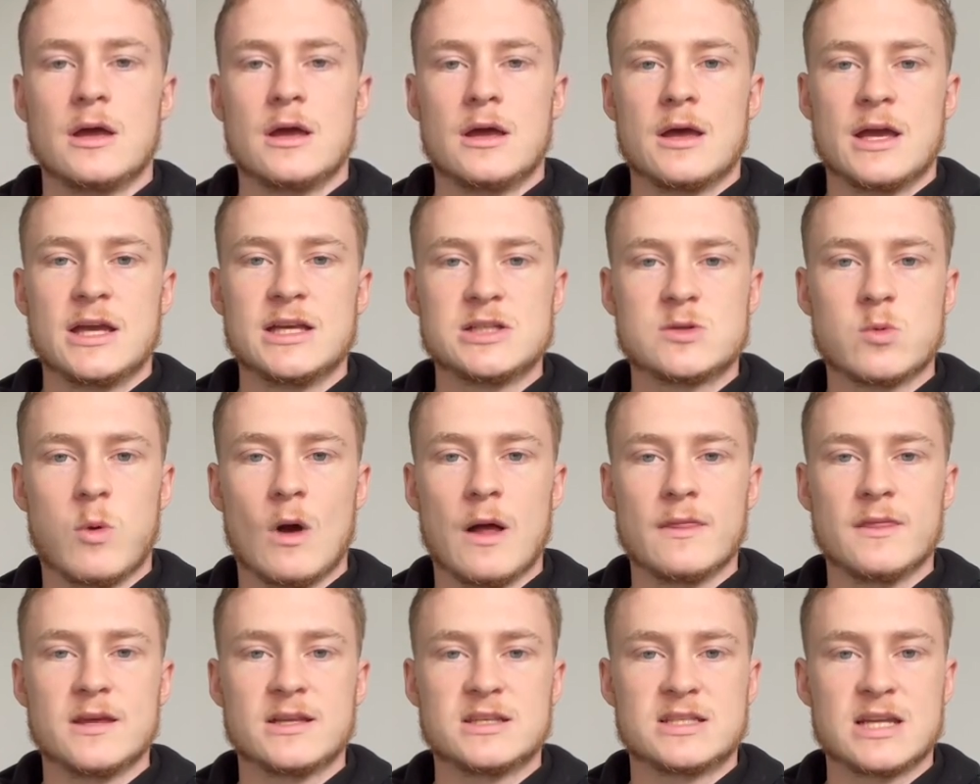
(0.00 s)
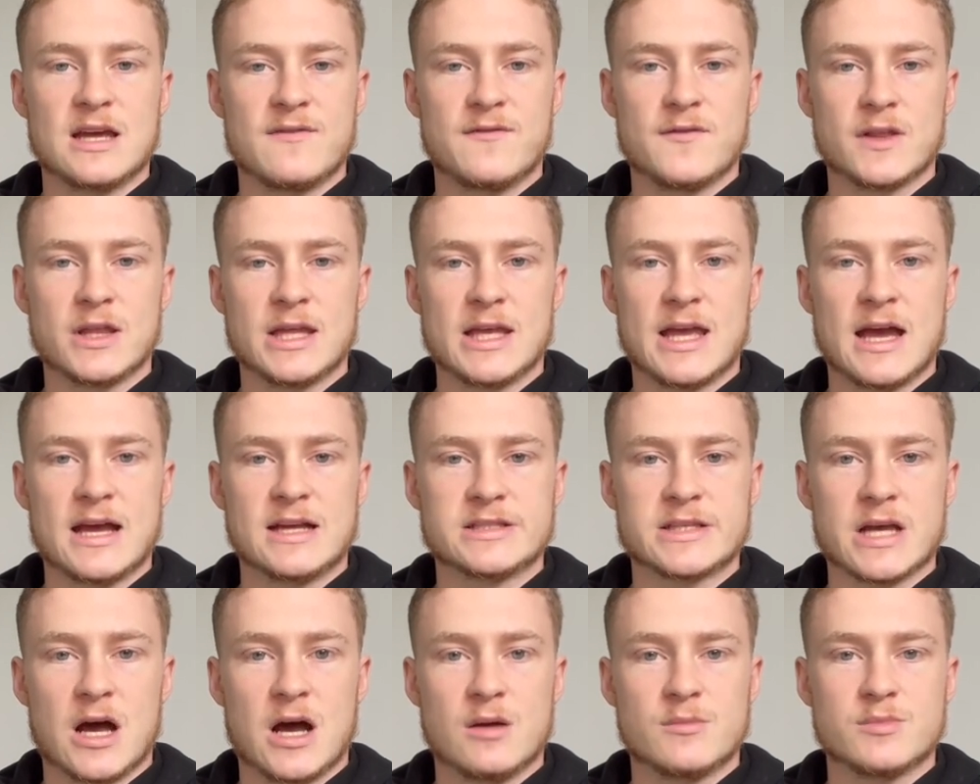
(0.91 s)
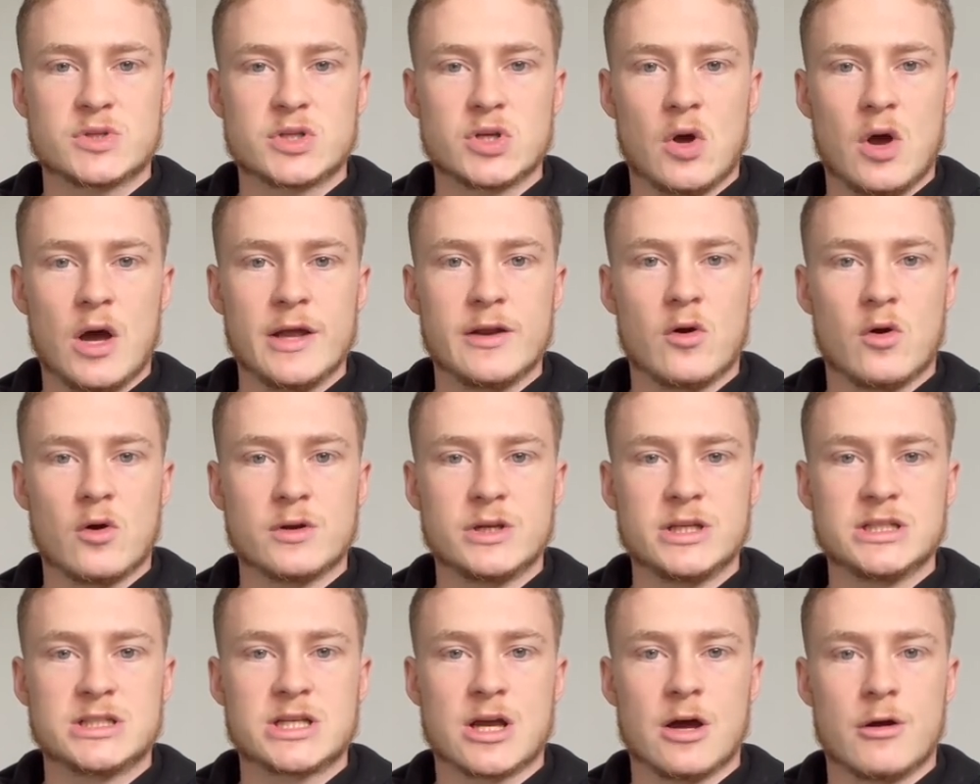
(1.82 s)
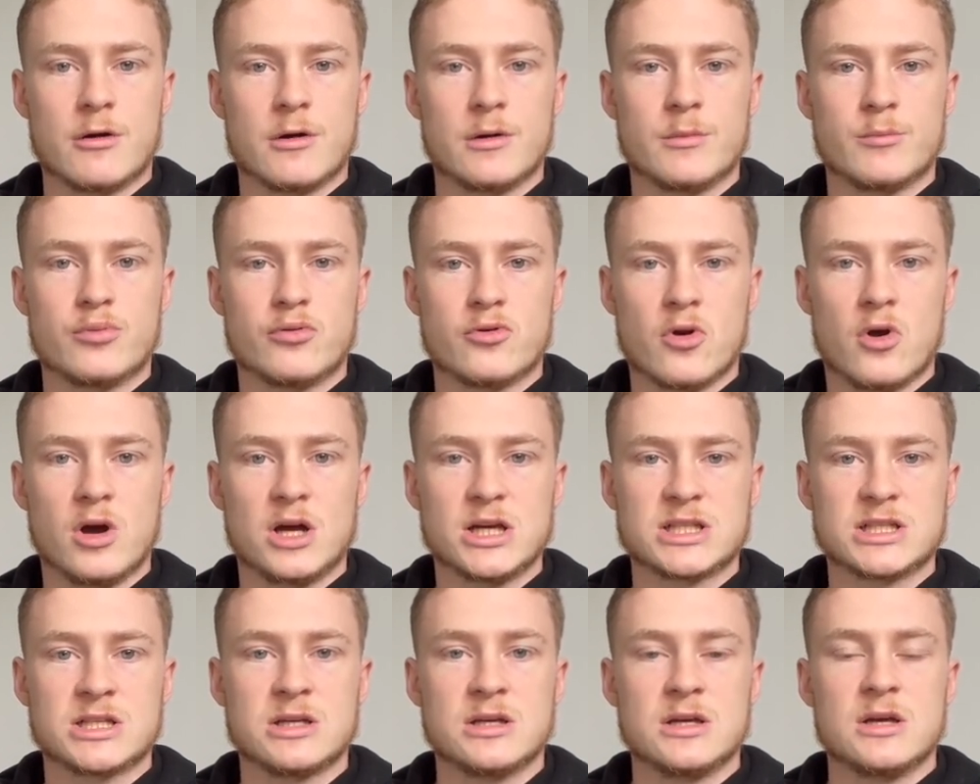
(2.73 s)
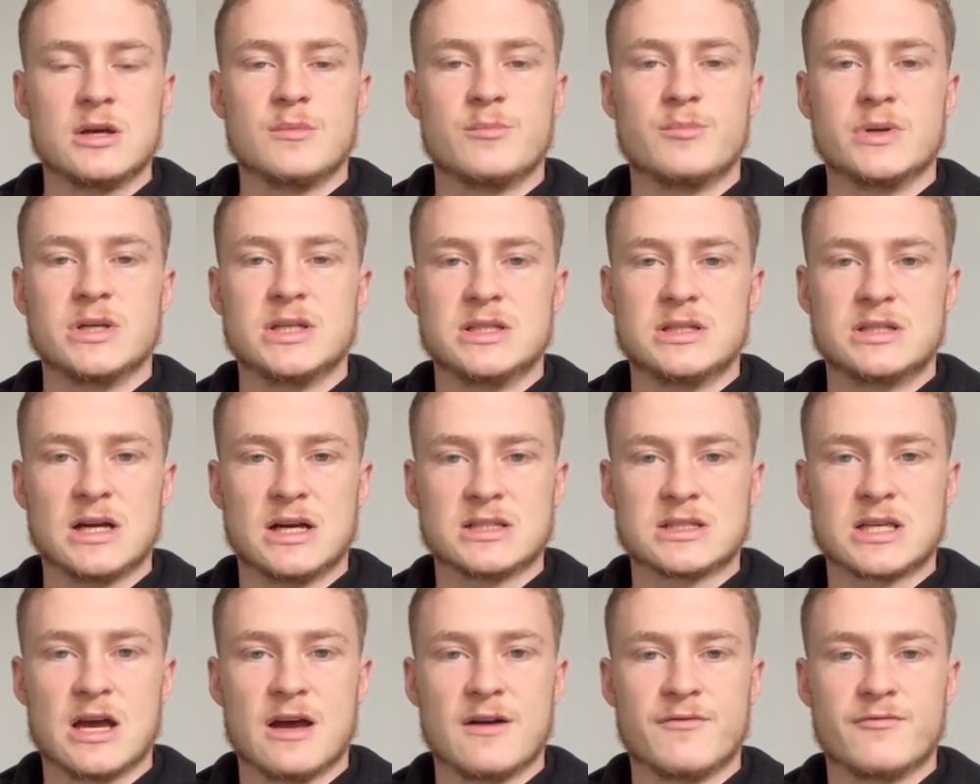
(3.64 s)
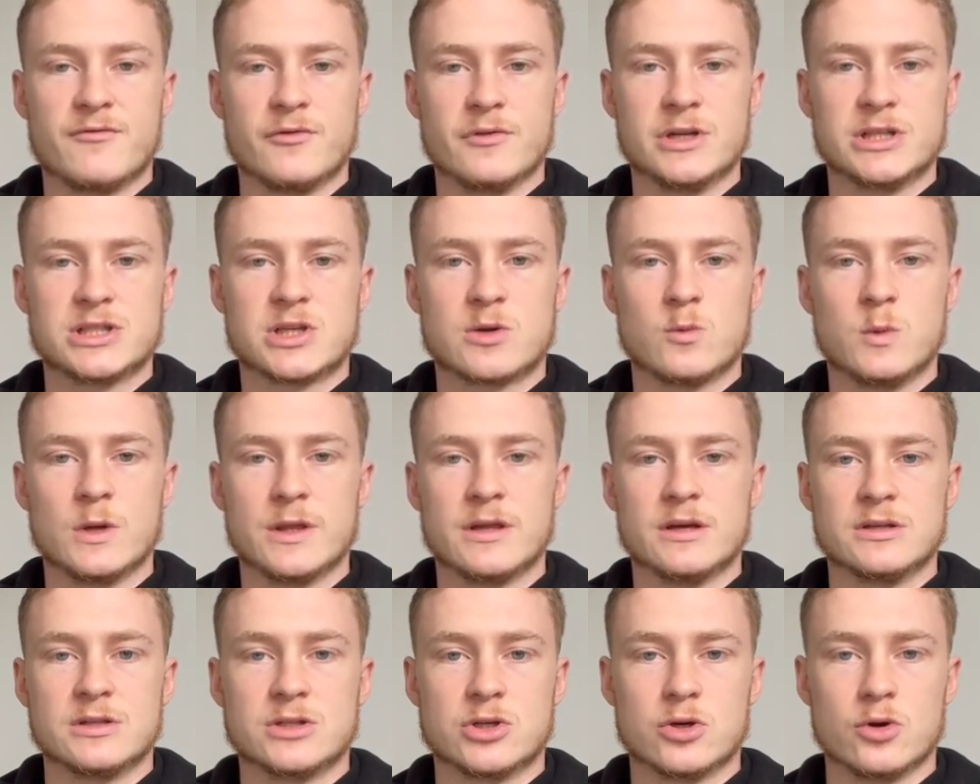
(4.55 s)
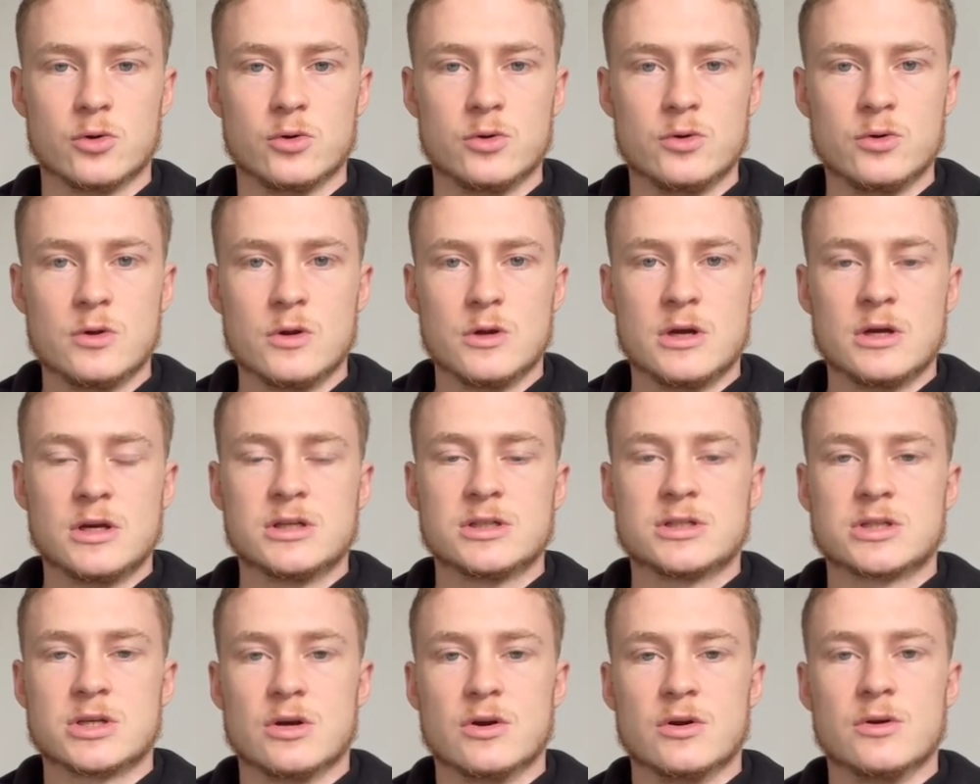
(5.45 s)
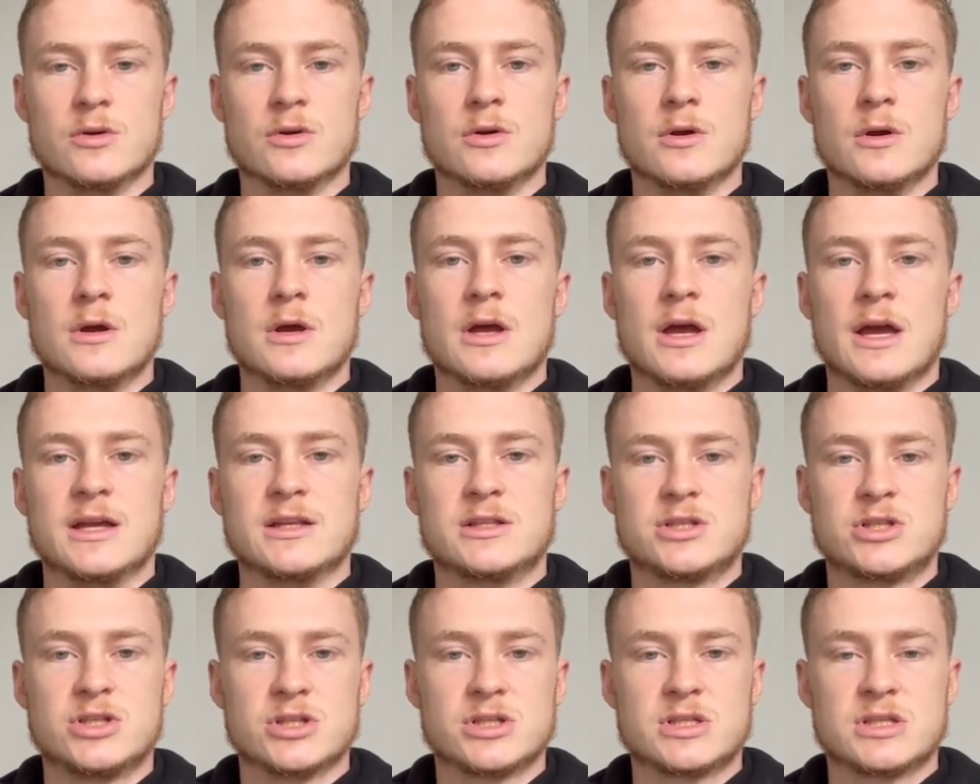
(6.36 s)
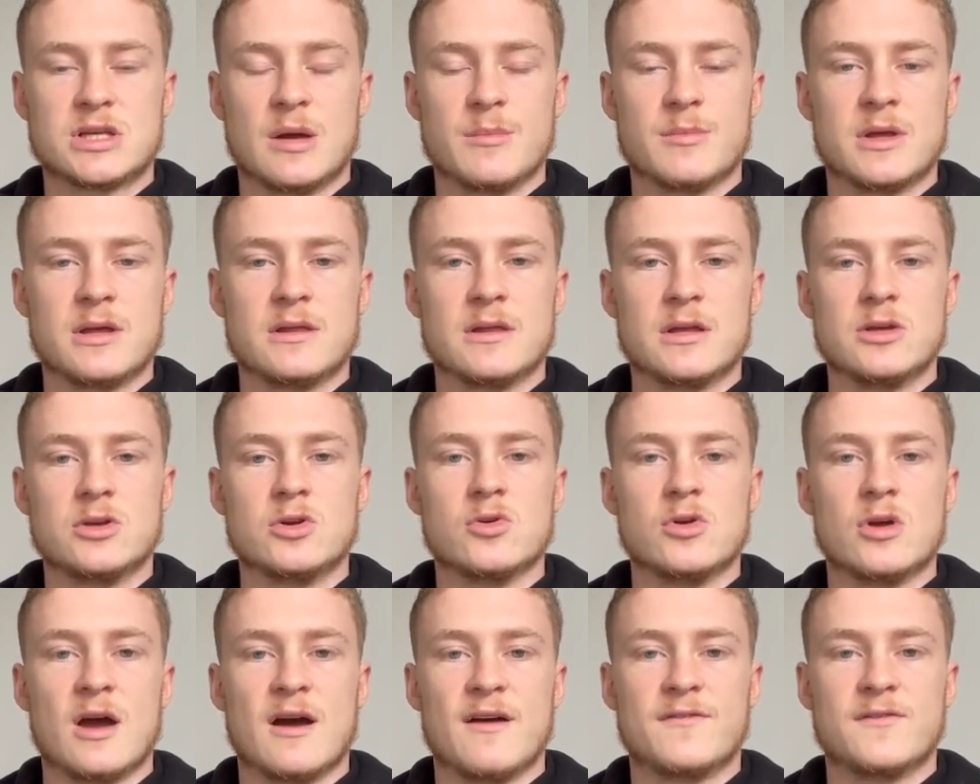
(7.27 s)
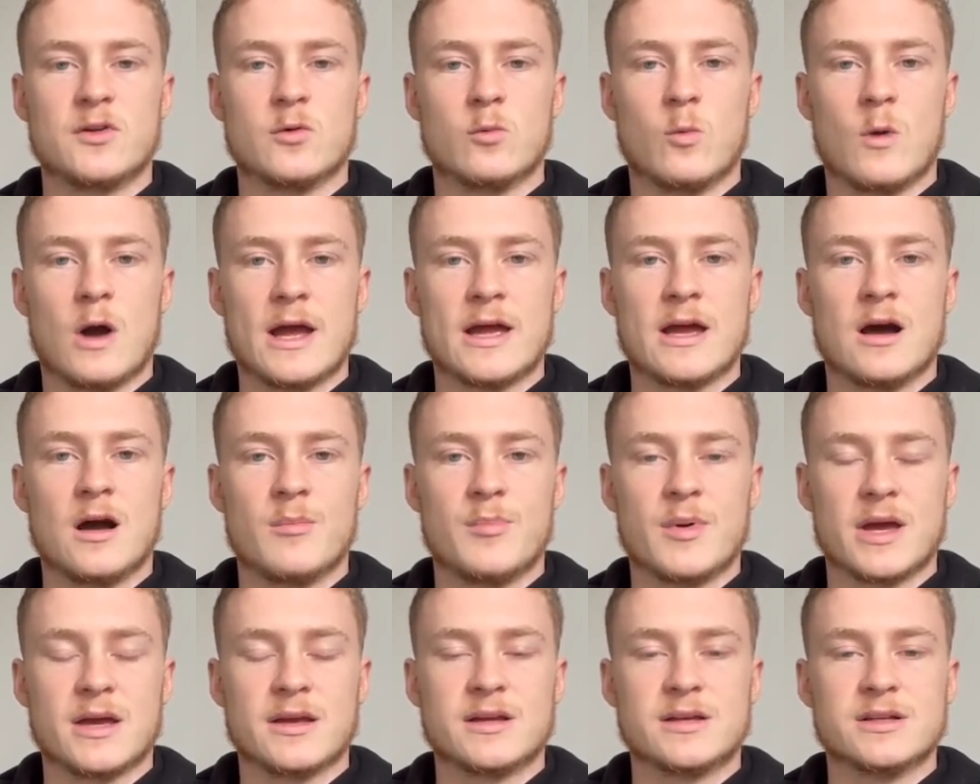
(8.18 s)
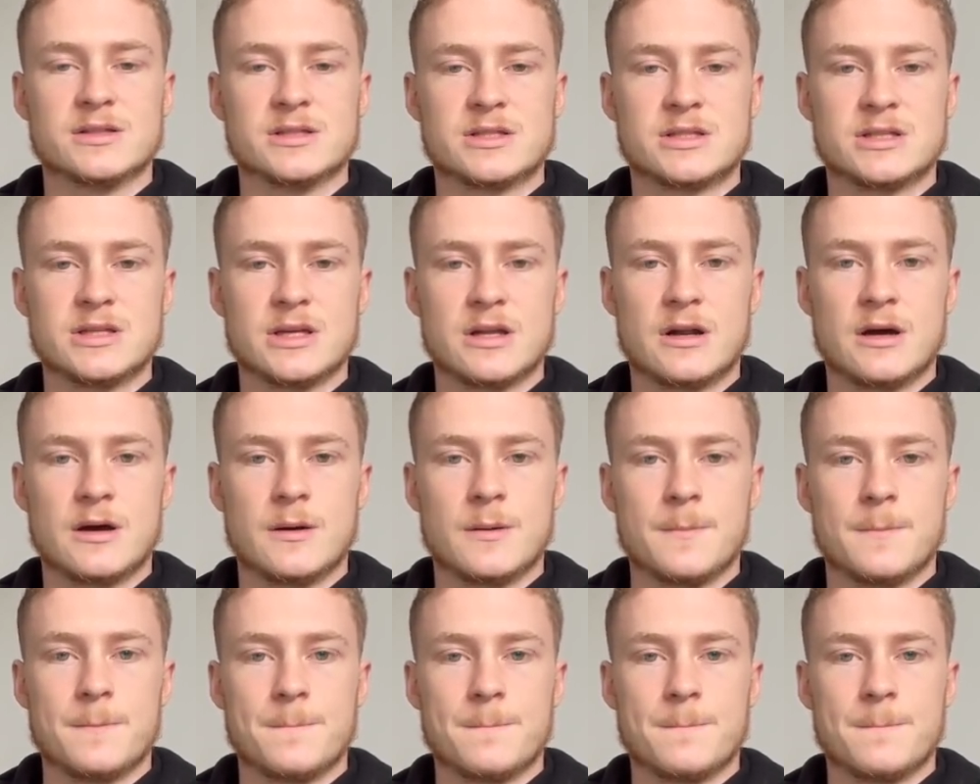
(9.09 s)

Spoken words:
he's one that definitely has upside on his current price, but he does have risk with it too. So it's just something that you have to weigh up and consider.